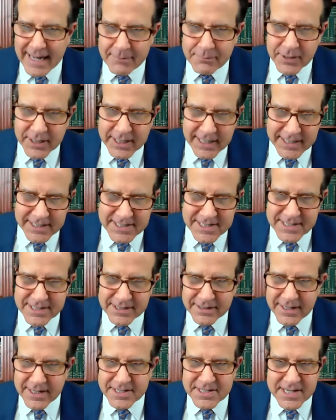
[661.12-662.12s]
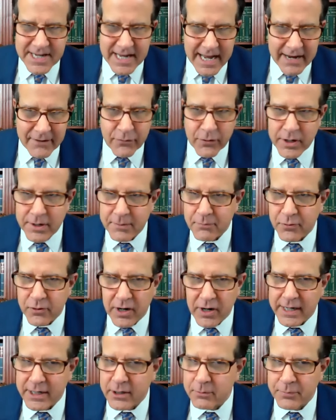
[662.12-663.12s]
applicants to list every
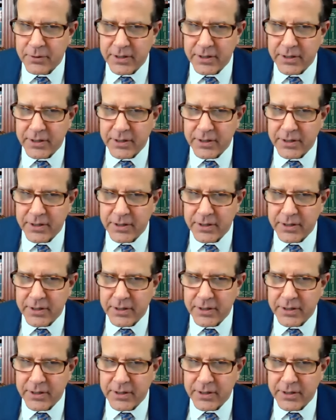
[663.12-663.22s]
prior